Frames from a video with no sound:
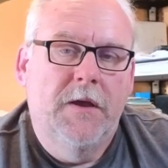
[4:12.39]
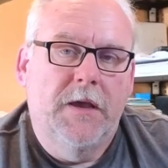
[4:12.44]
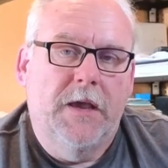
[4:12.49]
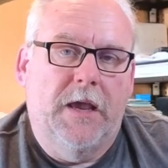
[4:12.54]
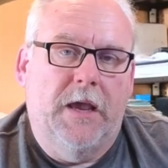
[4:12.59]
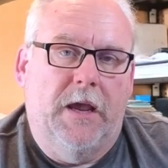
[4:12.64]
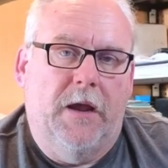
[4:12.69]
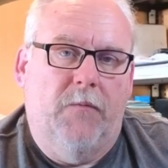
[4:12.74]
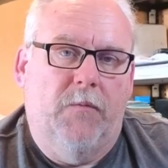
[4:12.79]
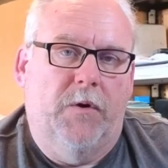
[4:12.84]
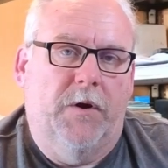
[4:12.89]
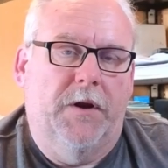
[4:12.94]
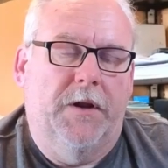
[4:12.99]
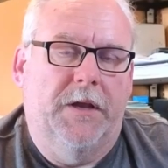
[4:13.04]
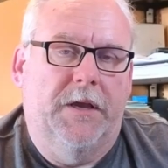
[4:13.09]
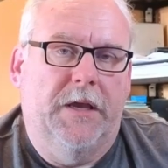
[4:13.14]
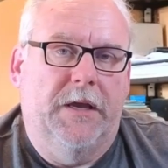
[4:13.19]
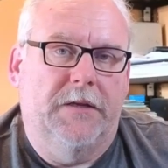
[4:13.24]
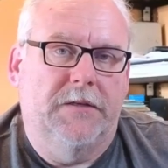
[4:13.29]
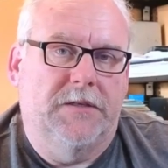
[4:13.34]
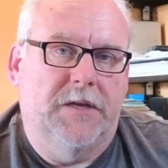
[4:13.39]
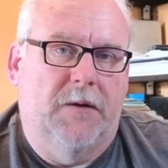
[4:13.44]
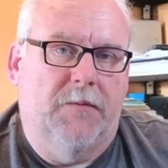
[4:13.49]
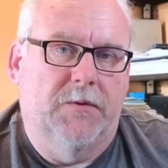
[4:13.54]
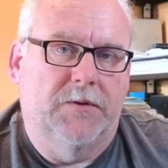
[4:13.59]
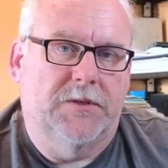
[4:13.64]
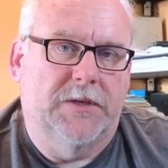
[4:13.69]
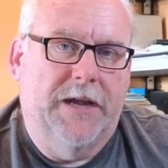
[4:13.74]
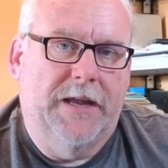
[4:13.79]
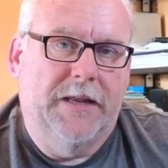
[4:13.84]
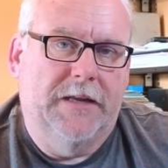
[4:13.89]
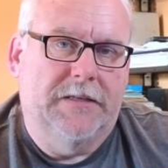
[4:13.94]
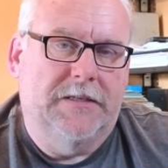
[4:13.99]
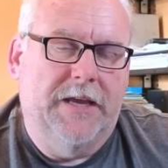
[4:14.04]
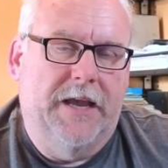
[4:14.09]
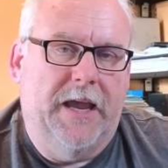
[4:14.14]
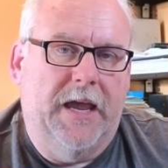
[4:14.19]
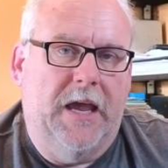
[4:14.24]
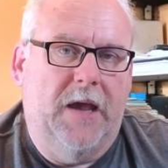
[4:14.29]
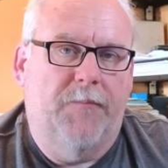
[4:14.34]
and we're going to get double-sided
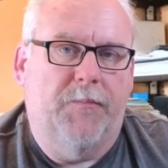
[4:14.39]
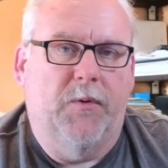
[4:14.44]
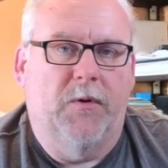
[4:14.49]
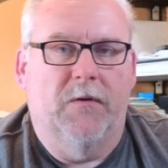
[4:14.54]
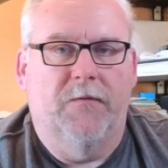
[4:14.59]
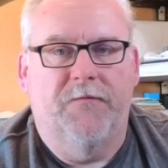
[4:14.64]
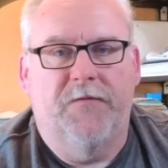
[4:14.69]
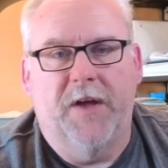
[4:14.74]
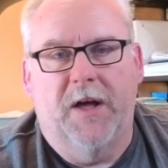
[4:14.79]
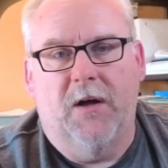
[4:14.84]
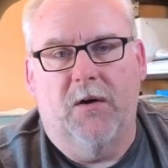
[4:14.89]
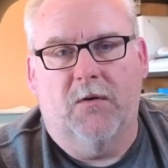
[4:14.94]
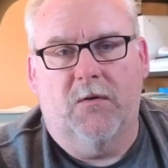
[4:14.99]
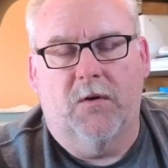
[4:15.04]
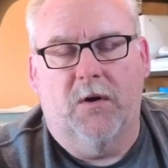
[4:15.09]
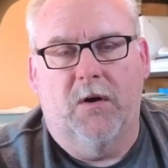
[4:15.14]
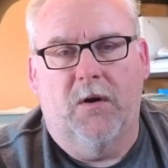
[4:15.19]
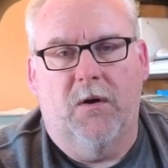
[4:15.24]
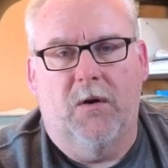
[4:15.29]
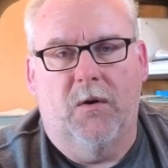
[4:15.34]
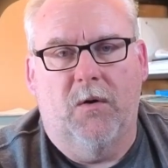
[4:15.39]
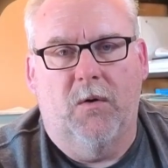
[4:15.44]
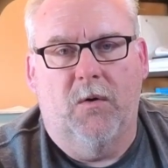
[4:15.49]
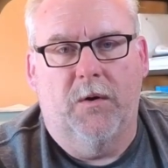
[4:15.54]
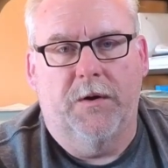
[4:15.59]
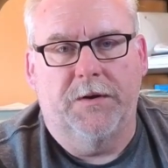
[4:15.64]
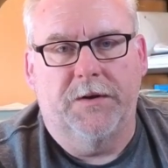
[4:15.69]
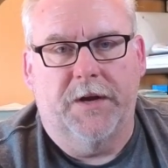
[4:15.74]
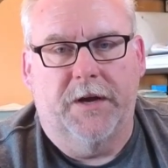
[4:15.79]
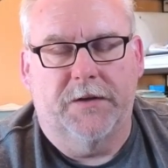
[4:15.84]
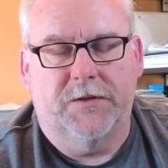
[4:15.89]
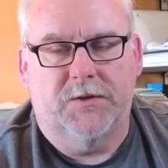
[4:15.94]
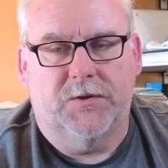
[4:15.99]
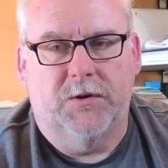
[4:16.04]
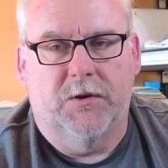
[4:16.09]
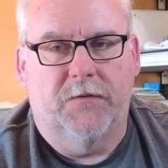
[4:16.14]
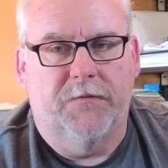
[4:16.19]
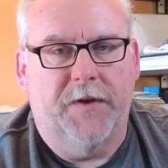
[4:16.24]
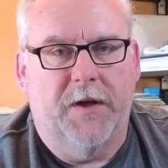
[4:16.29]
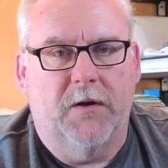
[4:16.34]
tape or Velcro,
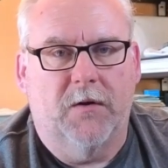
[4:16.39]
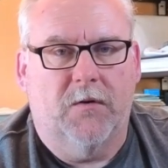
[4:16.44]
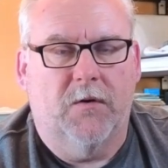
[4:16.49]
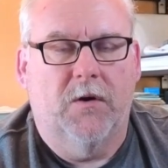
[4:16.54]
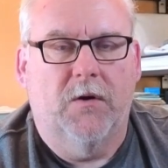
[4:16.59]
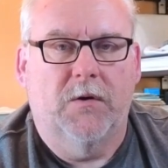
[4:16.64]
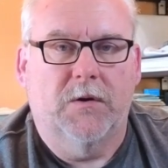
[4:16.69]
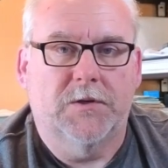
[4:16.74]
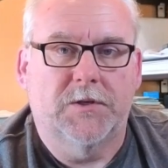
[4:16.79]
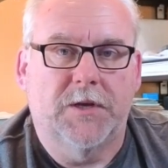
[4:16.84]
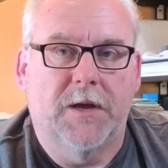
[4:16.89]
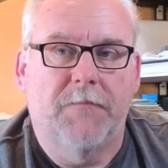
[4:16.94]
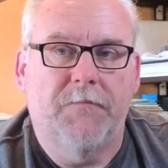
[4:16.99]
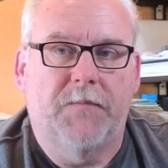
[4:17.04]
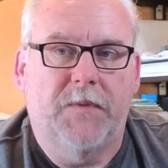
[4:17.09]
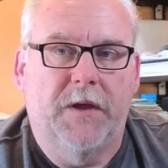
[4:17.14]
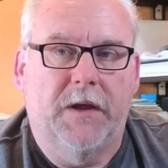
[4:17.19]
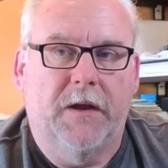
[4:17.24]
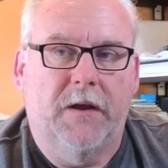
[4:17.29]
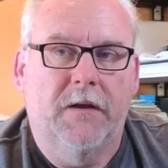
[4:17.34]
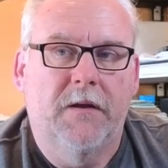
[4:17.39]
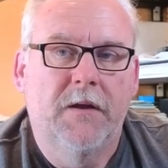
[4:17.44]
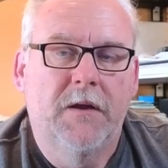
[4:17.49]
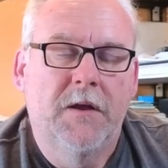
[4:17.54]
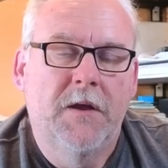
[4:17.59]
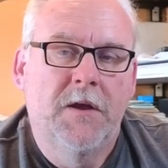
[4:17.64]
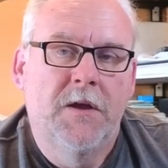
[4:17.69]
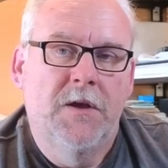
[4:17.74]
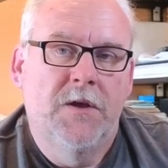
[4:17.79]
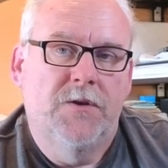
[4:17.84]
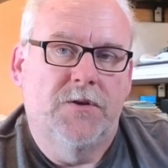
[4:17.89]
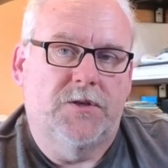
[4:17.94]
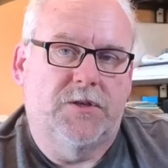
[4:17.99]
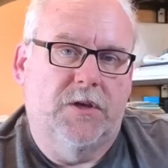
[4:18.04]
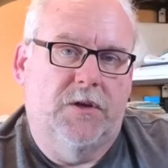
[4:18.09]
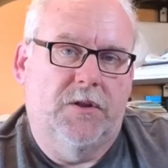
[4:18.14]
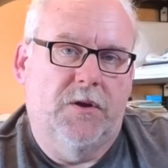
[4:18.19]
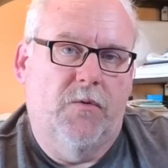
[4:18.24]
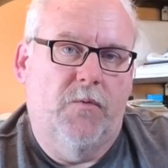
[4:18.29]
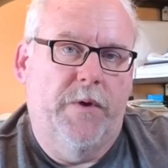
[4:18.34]
industrial Velcro or something,
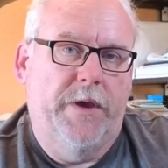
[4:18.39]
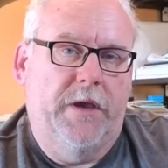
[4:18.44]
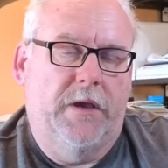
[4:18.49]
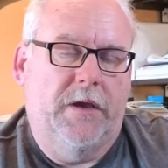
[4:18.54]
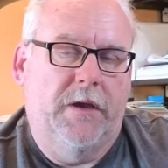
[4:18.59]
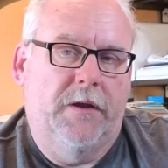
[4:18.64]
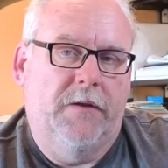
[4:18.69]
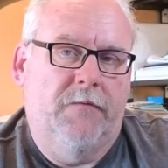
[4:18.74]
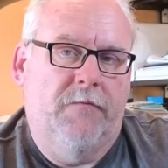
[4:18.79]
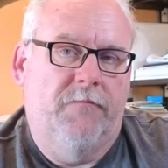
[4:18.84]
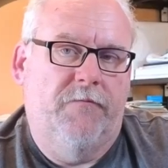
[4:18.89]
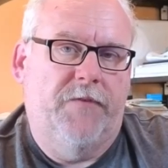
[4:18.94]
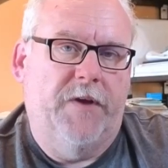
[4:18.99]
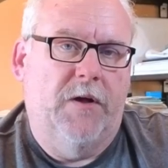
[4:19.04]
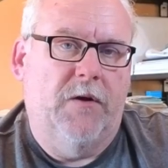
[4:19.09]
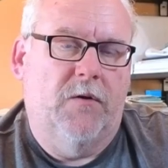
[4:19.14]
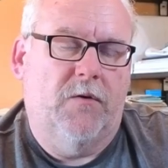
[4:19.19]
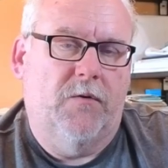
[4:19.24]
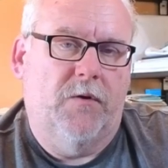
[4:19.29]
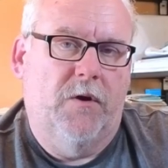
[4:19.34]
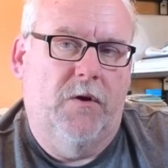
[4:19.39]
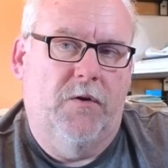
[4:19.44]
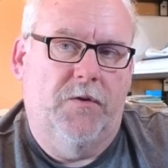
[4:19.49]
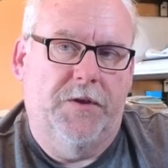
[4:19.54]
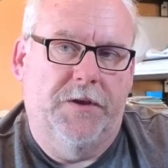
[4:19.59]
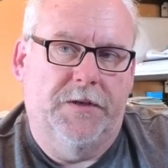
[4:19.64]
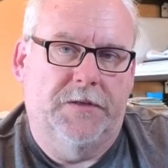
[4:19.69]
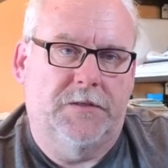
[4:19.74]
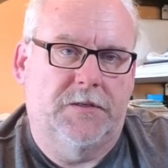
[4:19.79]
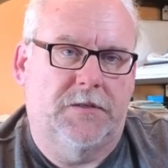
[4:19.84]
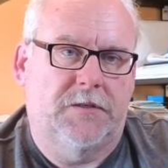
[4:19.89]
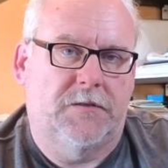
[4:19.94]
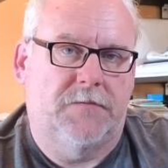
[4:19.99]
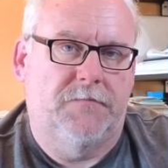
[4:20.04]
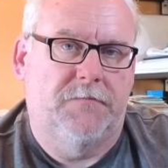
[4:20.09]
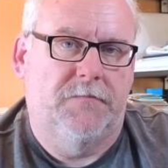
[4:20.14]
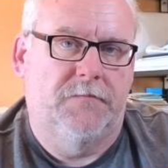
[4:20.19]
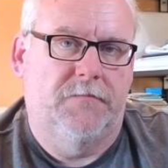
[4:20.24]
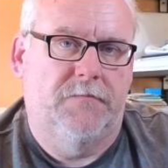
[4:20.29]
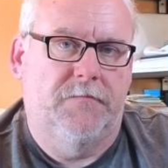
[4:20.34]
so that we can Velcro this
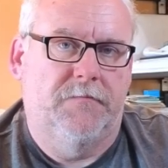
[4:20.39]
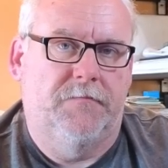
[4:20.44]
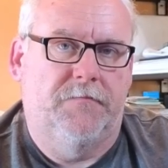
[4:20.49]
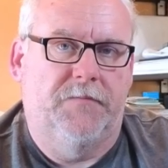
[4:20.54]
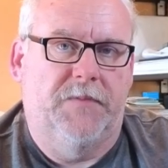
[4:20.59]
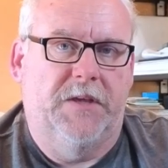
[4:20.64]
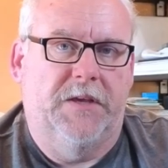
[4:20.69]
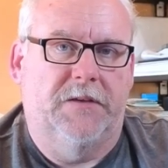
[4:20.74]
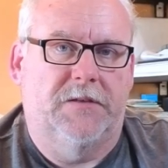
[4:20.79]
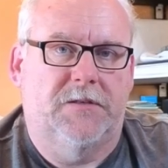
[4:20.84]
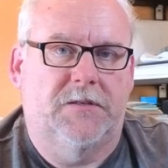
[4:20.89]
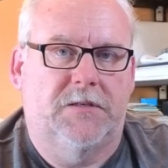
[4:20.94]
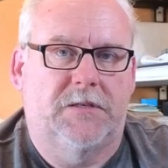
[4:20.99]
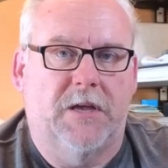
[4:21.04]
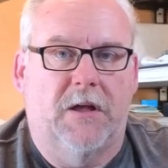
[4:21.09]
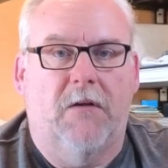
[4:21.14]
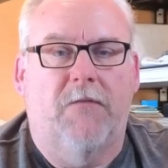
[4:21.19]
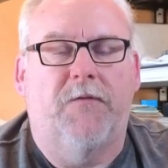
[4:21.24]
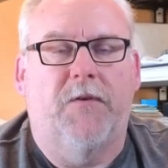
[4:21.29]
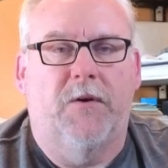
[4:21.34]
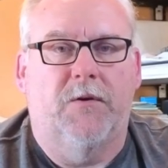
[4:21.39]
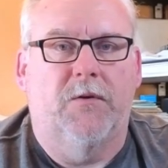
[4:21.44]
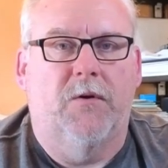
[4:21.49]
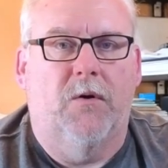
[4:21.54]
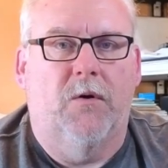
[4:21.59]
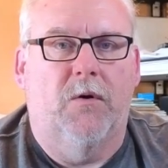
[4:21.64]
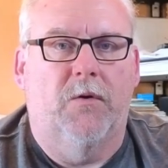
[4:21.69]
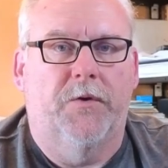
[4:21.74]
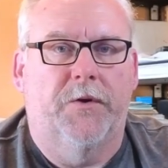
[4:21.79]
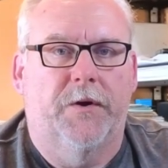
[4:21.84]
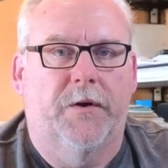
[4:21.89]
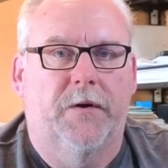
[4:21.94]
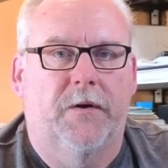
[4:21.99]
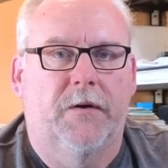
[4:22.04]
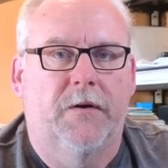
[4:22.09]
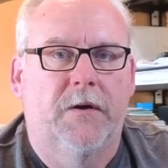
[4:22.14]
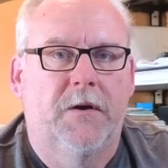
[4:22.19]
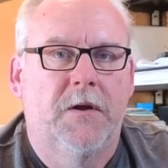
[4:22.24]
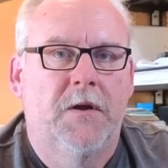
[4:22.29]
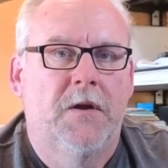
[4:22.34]
cell phone
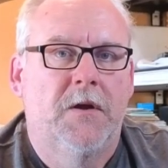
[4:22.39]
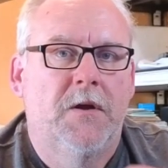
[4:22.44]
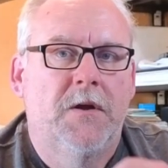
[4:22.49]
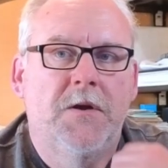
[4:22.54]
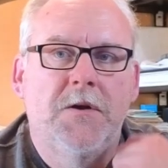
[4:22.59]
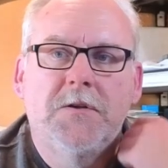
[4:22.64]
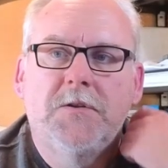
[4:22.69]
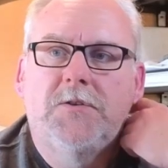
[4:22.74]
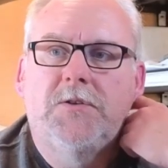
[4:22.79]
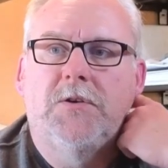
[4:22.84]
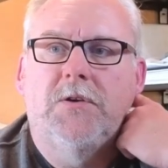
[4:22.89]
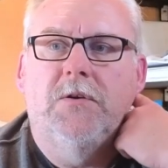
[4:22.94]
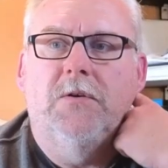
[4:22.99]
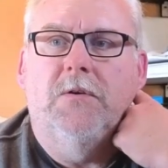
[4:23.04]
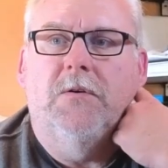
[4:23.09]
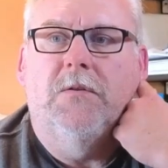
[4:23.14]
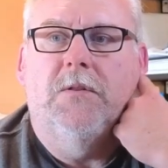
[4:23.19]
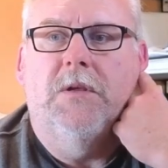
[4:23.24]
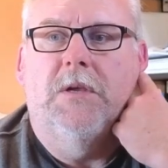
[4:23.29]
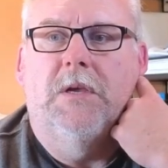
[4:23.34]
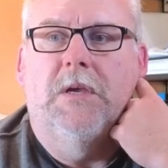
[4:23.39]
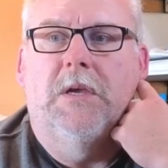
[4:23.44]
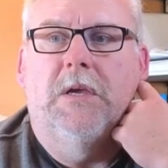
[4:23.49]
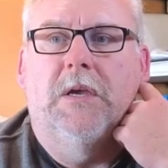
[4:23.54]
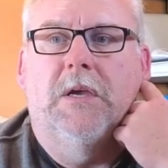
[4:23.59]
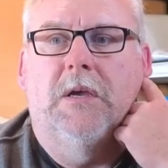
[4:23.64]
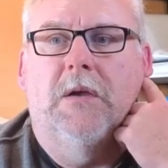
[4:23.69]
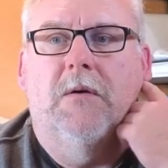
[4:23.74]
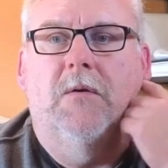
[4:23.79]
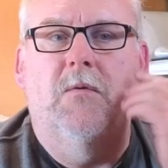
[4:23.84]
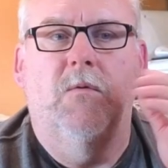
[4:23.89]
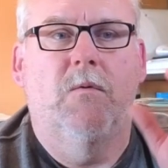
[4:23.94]
holder to the